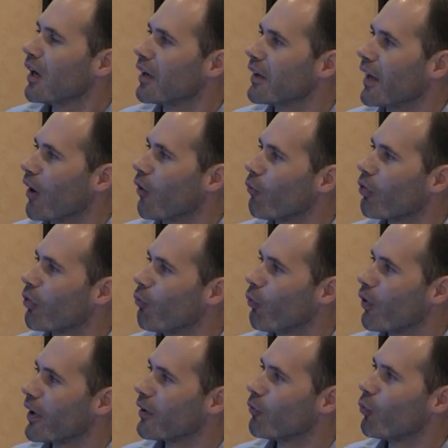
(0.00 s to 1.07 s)
Now, the
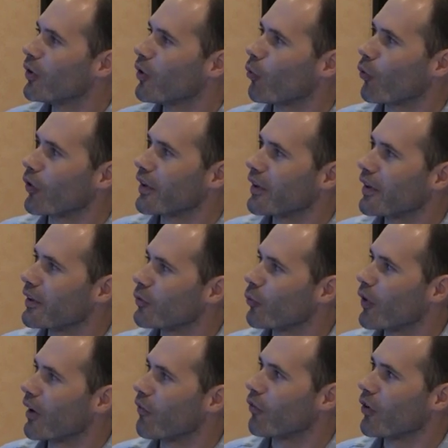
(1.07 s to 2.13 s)
way we are working is we
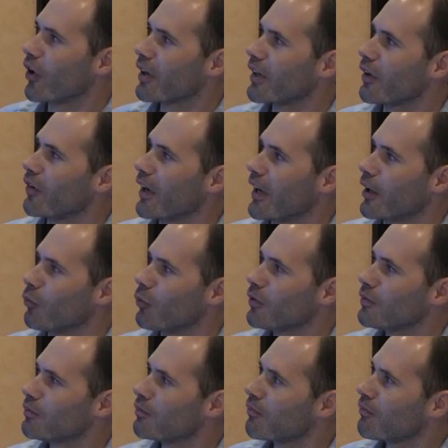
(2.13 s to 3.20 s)
have a knockout animal,
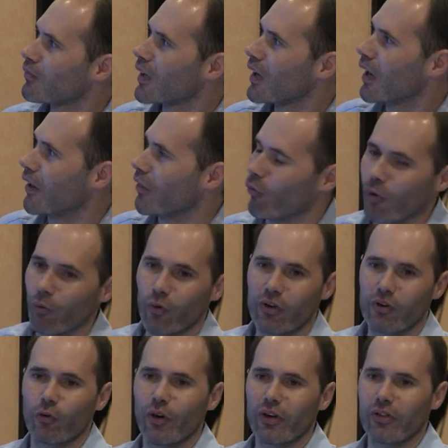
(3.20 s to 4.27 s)
and the way we
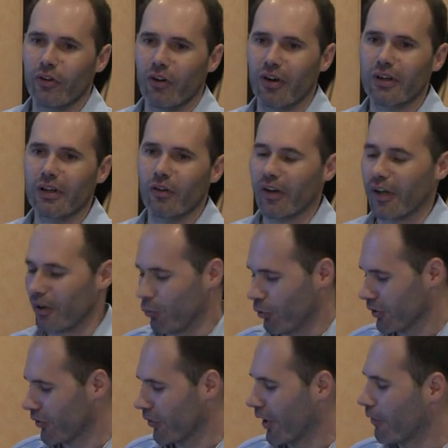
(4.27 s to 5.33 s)
create the knockout
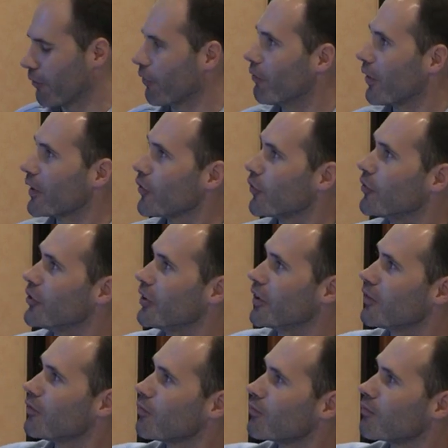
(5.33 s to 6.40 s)
animals, you have your vector
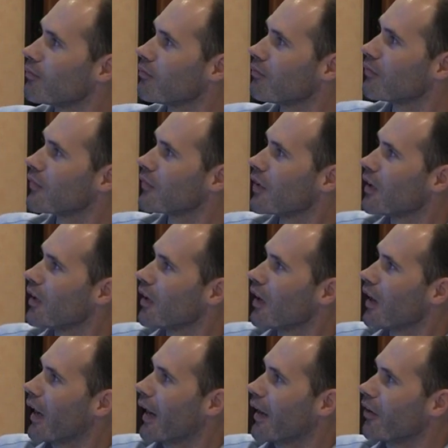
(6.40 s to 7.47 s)
gene,
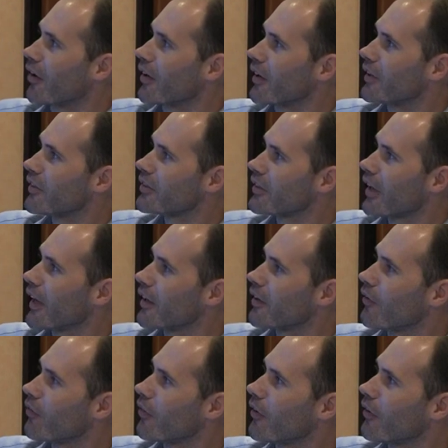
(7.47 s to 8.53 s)
and on each side
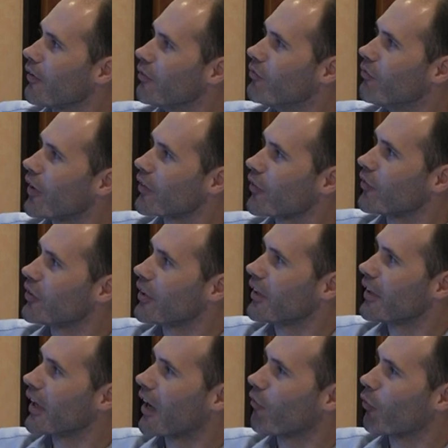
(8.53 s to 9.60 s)
of the vector gene,
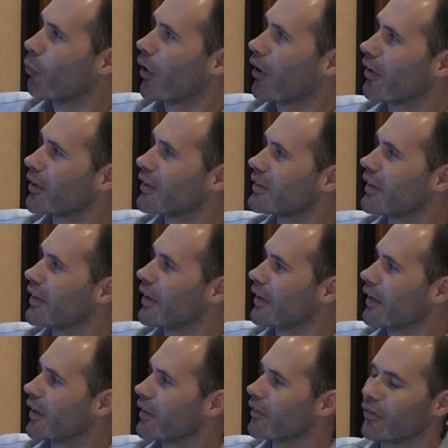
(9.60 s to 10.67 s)
you have a monomerase
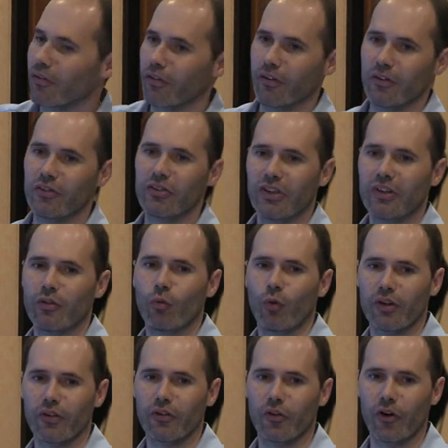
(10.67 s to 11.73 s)
DNA to the gene you
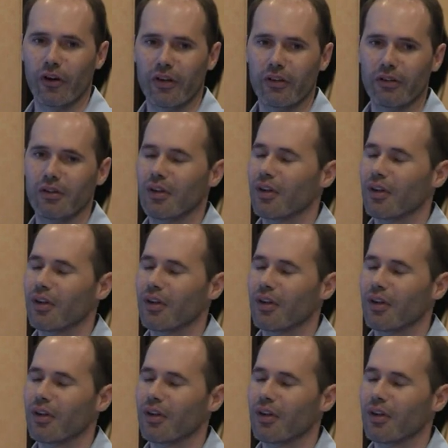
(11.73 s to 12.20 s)
want to target.